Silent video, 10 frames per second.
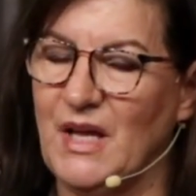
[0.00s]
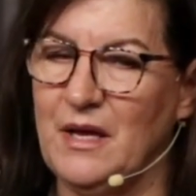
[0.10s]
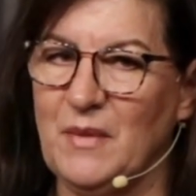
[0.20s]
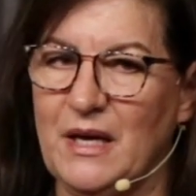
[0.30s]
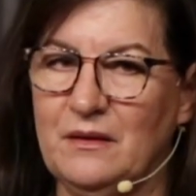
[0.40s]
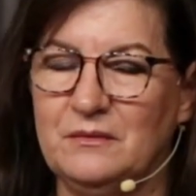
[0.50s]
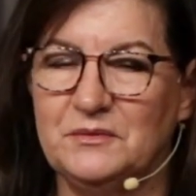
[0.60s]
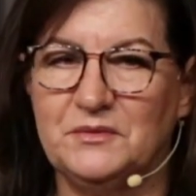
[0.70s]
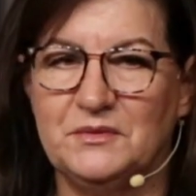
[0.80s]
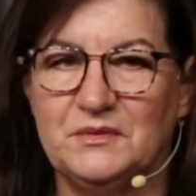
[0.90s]
Amen.
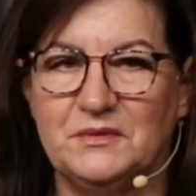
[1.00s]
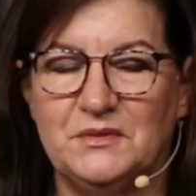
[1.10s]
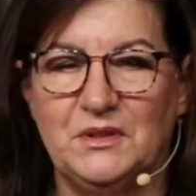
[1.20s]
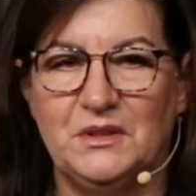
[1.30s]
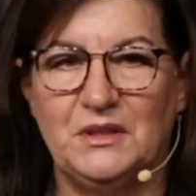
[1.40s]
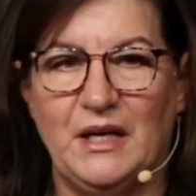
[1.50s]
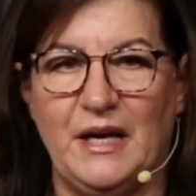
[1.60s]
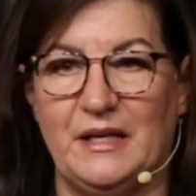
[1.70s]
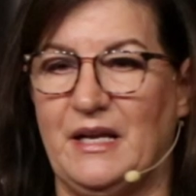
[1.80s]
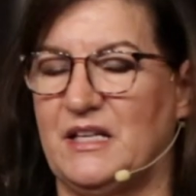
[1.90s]

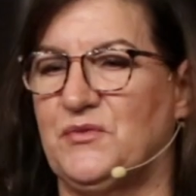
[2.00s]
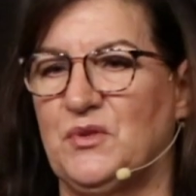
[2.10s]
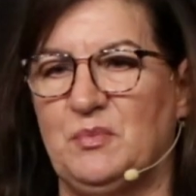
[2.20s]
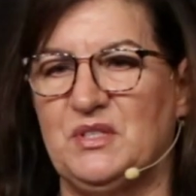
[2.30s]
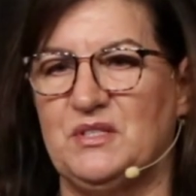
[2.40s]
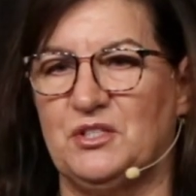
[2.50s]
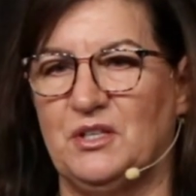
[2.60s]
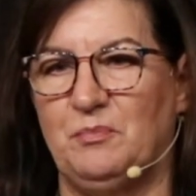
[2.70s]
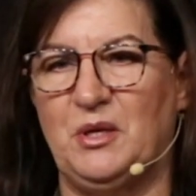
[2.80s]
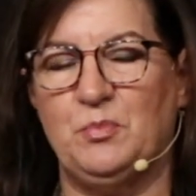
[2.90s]
I didn't ask for the
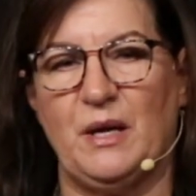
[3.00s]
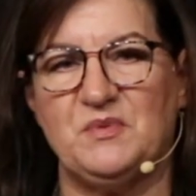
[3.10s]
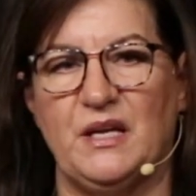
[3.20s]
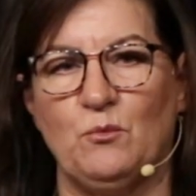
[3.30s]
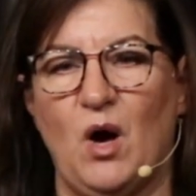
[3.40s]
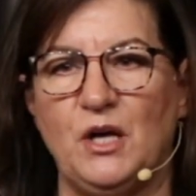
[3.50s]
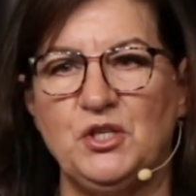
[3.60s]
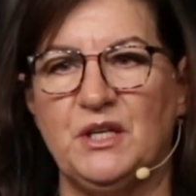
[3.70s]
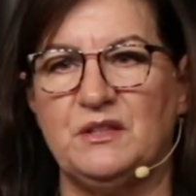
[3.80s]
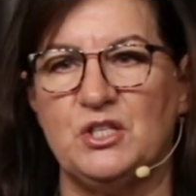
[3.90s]
position. And people kept saying, well,
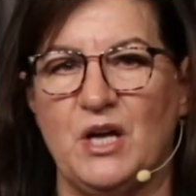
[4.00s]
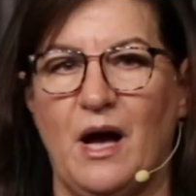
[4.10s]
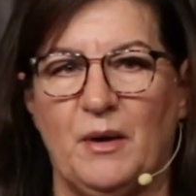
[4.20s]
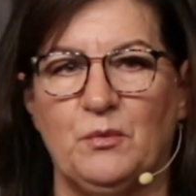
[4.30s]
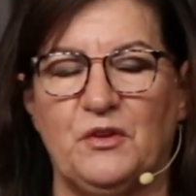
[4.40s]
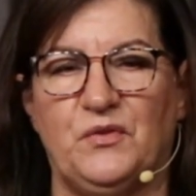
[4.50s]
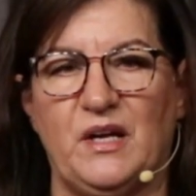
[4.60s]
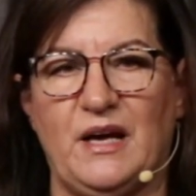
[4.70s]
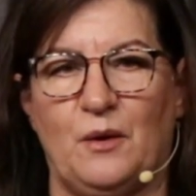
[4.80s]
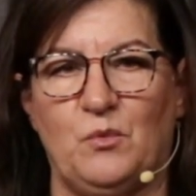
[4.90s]
how'd you get the job? I really feel
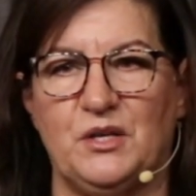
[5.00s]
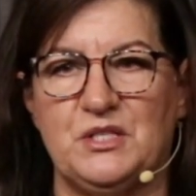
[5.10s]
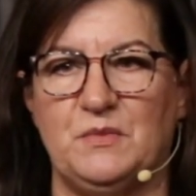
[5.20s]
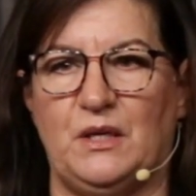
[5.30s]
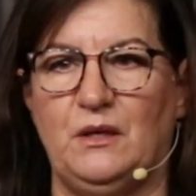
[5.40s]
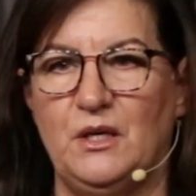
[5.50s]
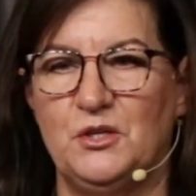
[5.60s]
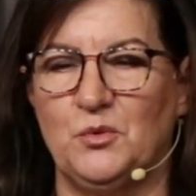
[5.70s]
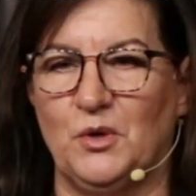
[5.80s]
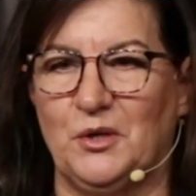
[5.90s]
like God wants me
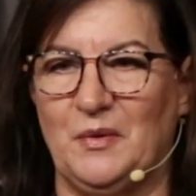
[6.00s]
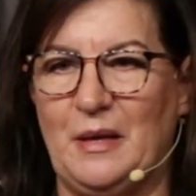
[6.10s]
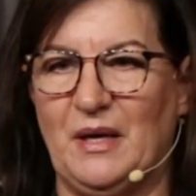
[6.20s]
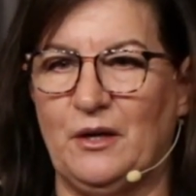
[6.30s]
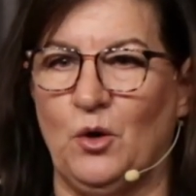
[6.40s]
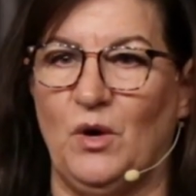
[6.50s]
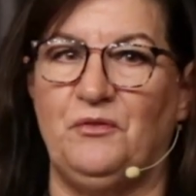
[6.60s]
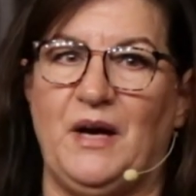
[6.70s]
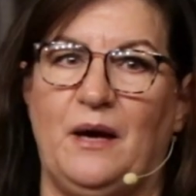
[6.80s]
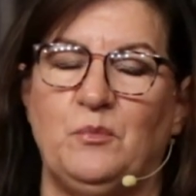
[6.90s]
to work at Rhema. I go, well,
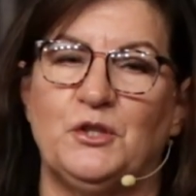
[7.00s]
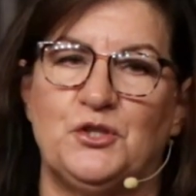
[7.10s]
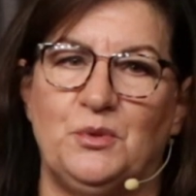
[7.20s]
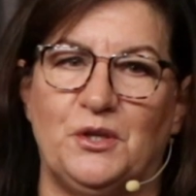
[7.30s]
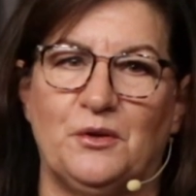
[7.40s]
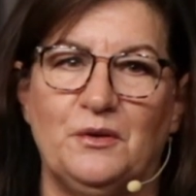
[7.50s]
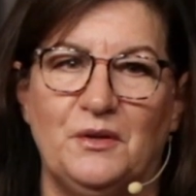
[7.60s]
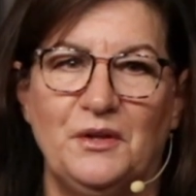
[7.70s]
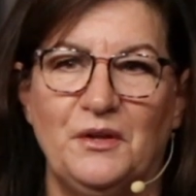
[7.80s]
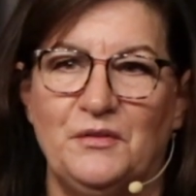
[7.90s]
if God wants you here,
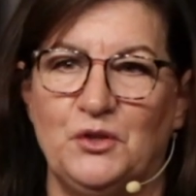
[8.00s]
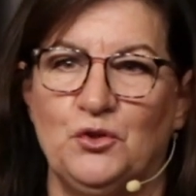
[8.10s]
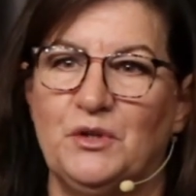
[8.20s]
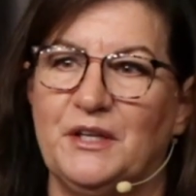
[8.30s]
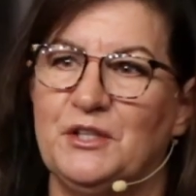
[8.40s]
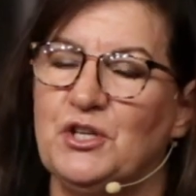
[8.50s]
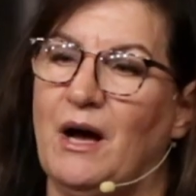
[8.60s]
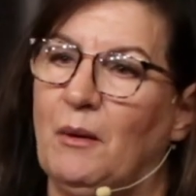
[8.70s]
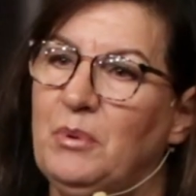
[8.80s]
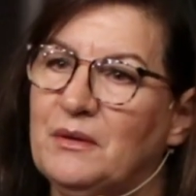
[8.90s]
then you'll get a
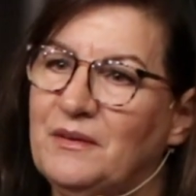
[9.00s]
job.